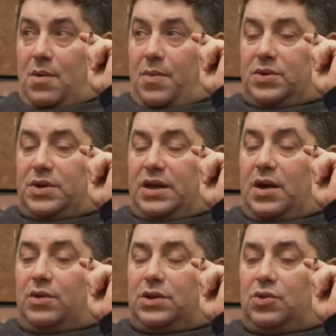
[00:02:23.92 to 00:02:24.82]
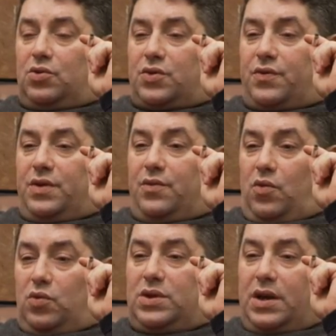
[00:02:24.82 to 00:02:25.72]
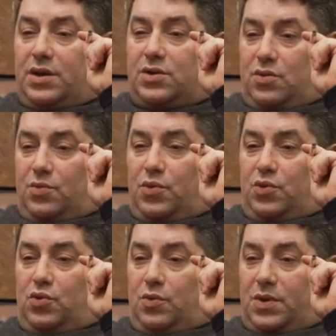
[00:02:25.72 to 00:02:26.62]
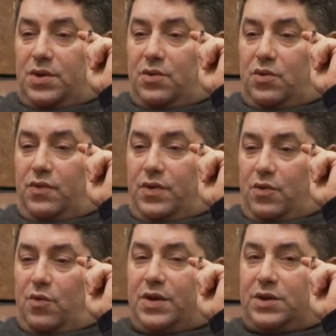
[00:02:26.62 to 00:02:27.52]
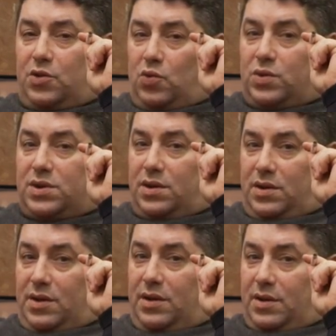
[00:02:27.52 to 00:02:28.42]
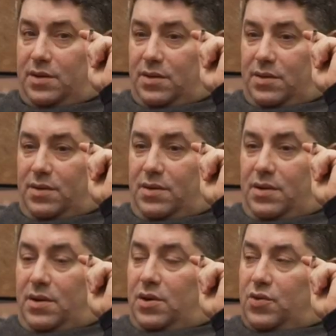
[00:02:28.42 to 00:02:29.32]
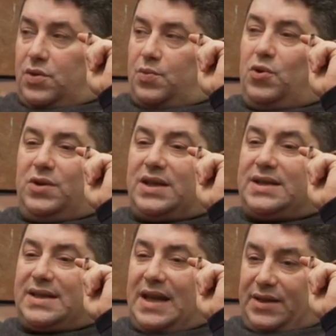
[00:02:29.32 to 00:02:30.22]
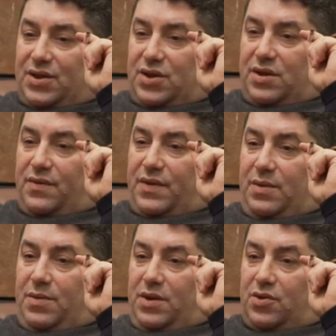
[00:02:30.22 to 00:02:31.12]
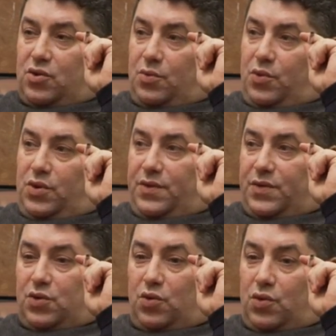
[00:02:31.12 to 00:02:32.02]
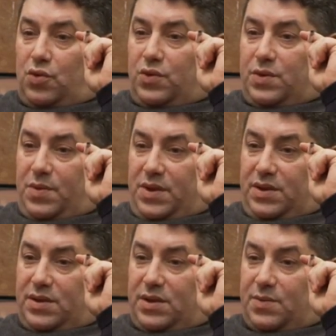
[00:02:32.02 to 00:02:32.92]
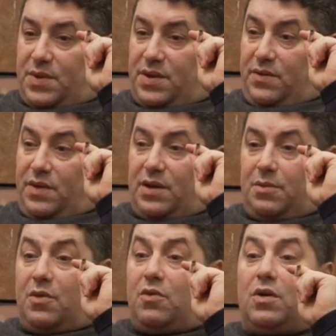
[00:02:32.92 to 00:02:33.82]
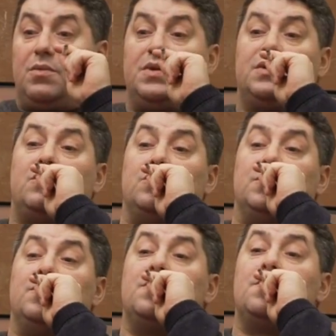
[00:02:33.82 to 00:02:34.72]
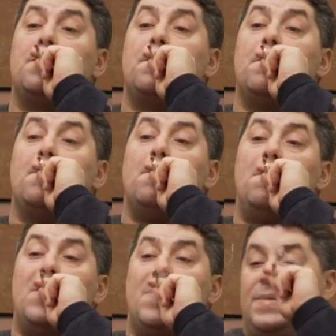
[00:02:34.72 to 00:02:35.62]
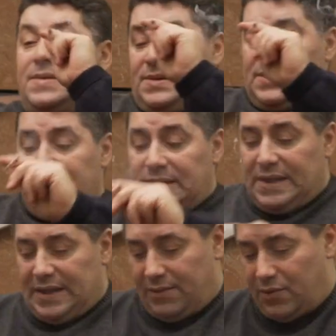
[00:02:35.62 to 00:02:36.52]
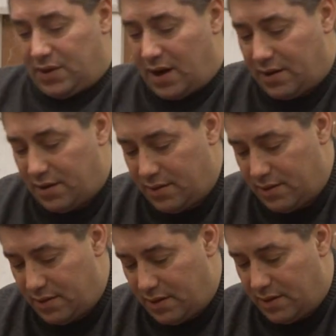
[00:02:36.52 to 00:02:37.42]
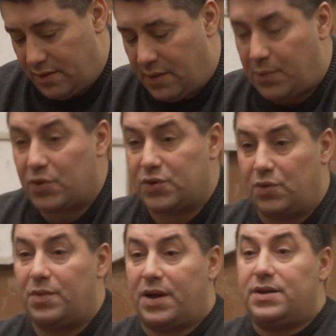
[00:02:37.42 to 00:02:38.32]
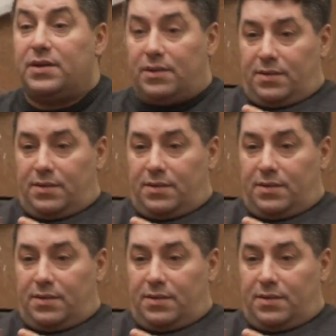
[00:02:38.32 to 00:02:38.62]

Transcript: So he cannot use his gun, he may not shoot. When he feels he is stabbed with a knife, he will think whether the knife is in his body or not. And at this moment, he will have enough time just to flee,